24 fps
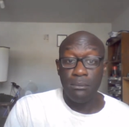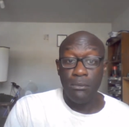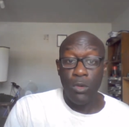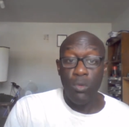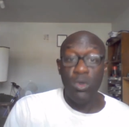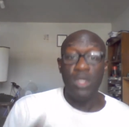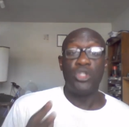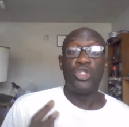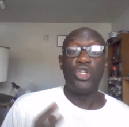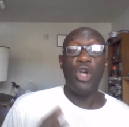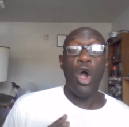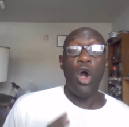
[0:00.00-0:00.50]

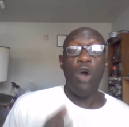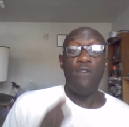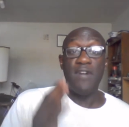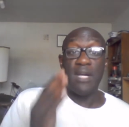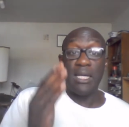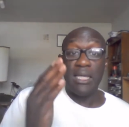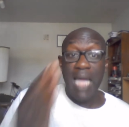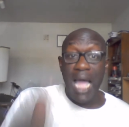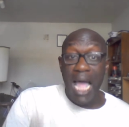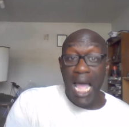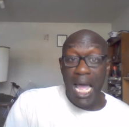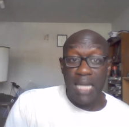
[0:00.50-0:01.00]
what
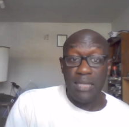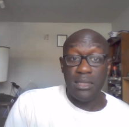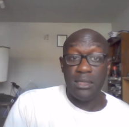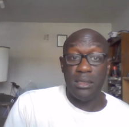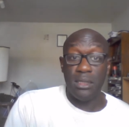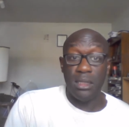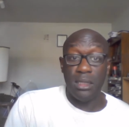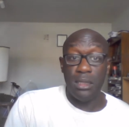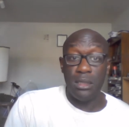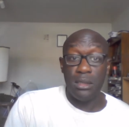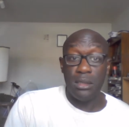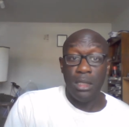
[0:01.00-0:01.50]
Jehovah God
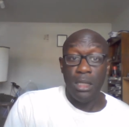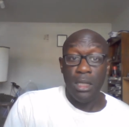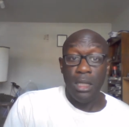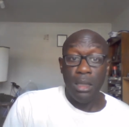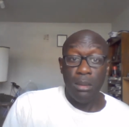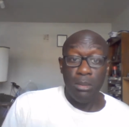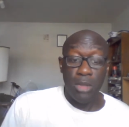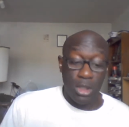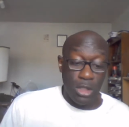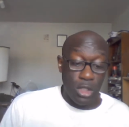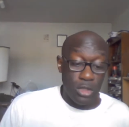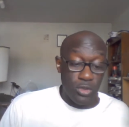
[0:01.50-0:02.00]
sees,
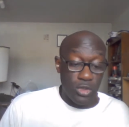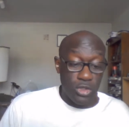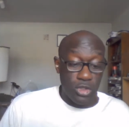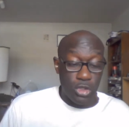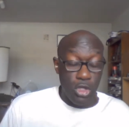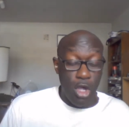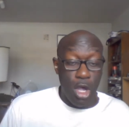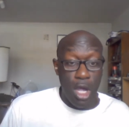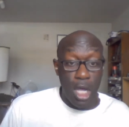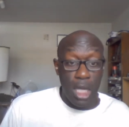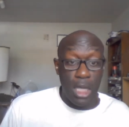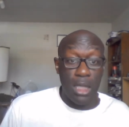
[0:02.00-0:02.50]
because we
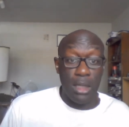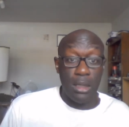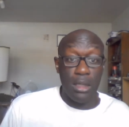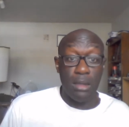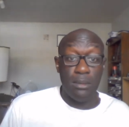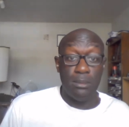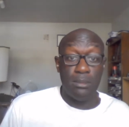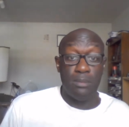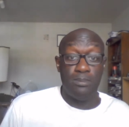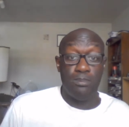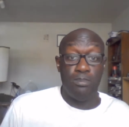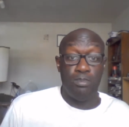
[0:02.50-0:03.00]
saw in
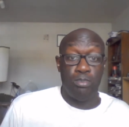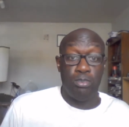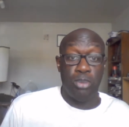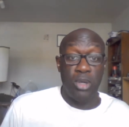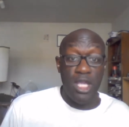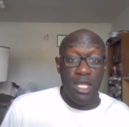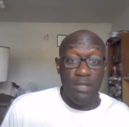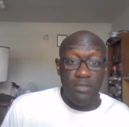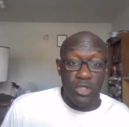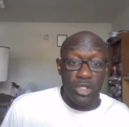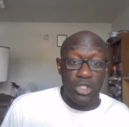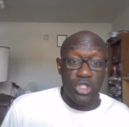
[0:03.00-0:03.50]
the
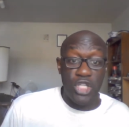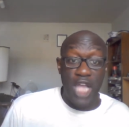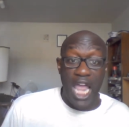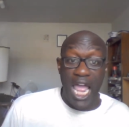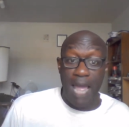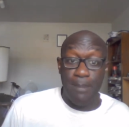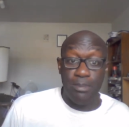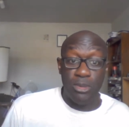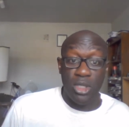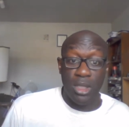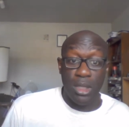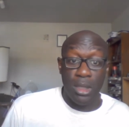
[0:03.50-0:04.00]
previous
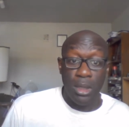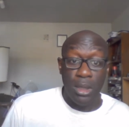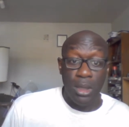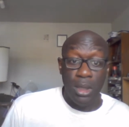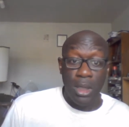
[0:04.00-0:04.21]
chapter,